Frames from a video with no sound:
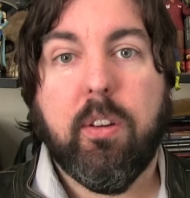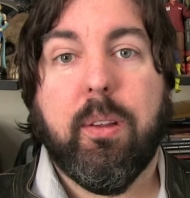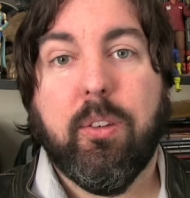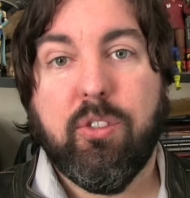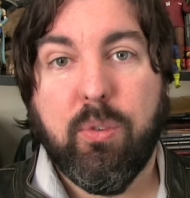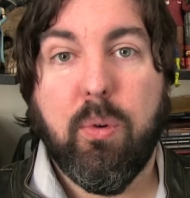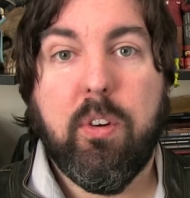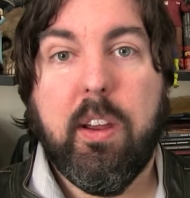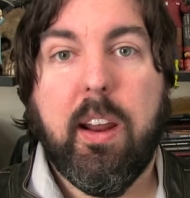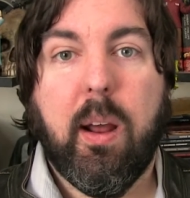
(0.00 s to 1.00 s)
and the
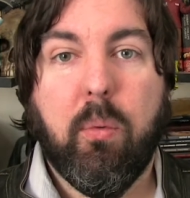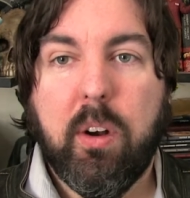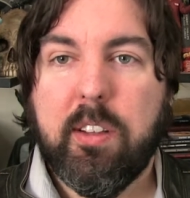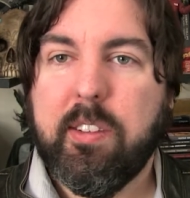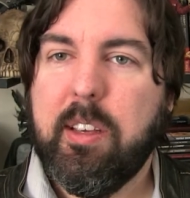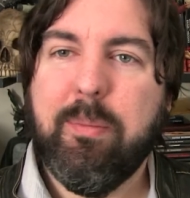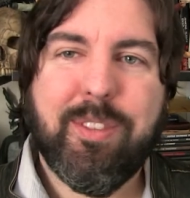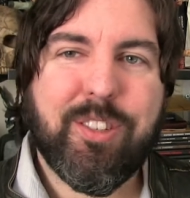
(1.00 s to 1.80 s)
story, and I want to see him